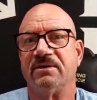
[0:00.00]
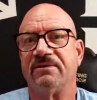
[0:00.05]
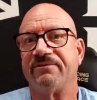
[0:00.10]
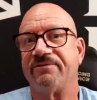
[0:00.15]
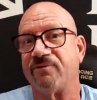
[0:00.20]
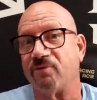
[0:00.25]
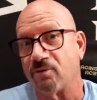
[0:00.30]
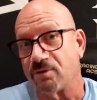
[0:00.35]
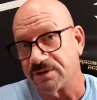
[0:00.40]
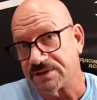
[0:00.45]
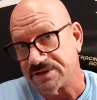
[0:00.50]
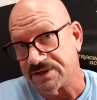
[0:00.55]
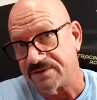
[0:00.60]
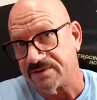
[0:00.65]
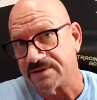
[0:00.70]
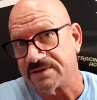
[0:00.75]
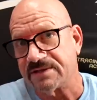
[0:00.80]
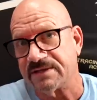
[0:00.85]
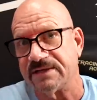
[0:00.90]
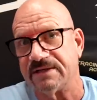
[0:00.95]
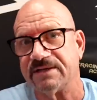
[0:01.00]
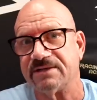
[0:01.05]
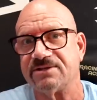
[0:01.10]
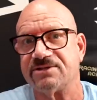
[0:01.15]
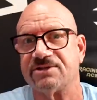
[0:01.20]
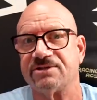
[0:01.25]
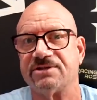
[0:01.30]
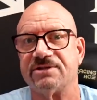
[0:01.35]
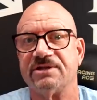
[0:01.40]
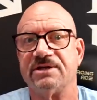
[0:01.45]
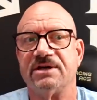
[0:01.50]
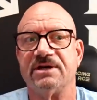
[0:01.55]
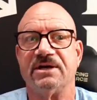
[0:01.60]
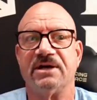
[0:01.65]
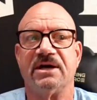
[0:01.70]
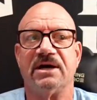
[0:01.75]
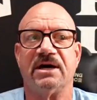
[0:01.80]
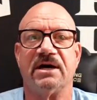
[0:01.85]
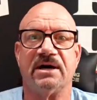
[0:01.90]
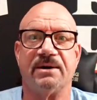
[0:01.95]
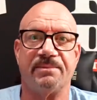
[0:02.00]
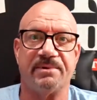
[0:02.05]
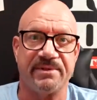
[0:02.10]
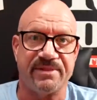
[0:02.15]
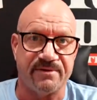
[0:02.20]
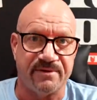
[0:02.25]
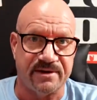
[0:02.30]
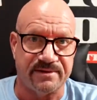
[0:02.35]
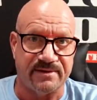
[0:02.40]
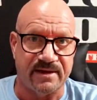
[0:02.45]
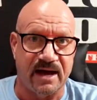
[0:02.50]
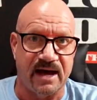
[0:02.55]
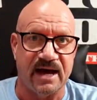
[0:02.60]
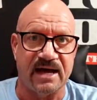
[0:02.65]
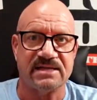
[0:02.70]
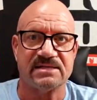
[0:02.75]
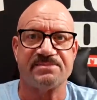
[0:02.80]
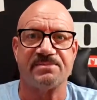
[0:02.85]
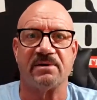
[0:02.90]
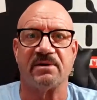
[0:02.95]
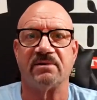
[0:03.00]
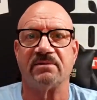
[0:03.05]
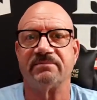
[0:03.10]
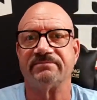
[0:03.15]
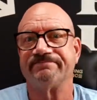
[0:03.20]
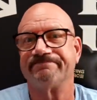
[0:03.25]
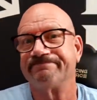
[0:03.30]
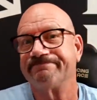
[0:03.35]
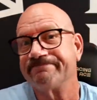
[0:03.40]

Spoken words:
4 seriously injured, but they're at the hospital.